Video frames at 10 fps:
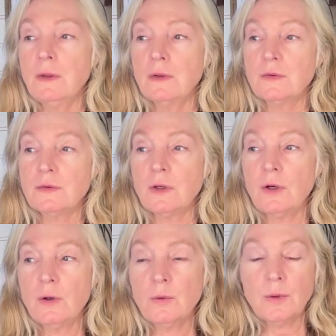
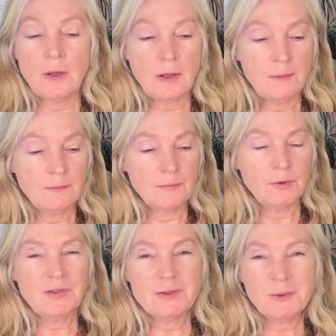So,
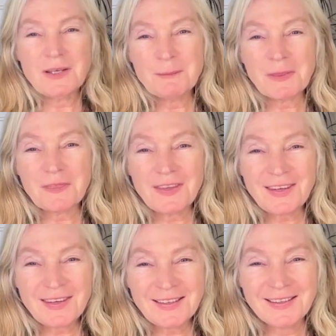which has become a
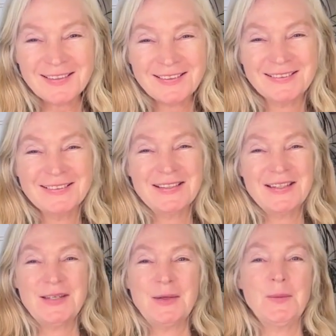thing,
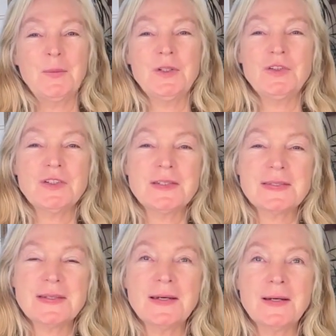which
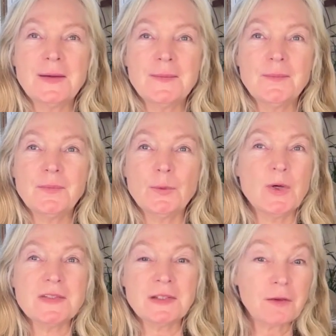is
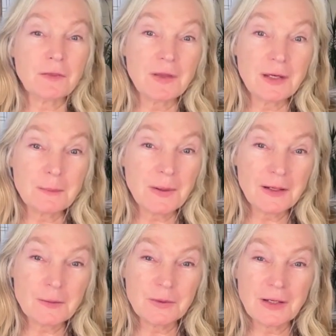wasn't a thing
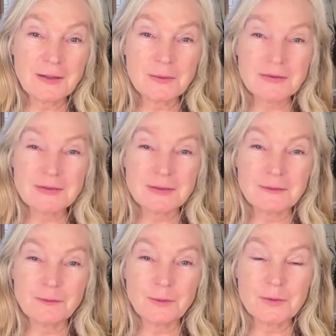back when I was
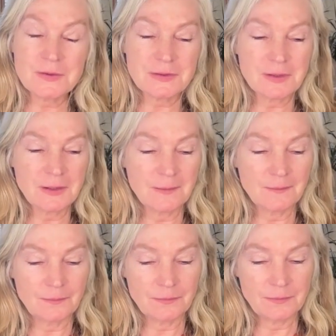first
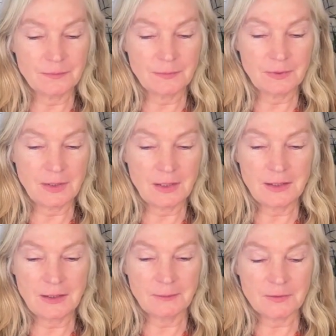
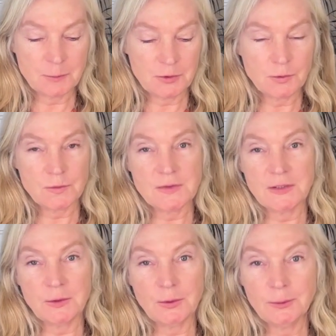a spiritual
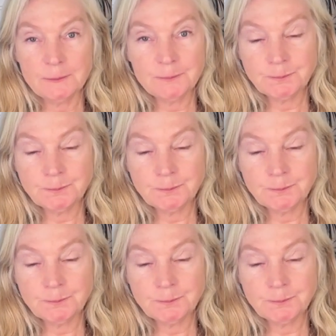seeker.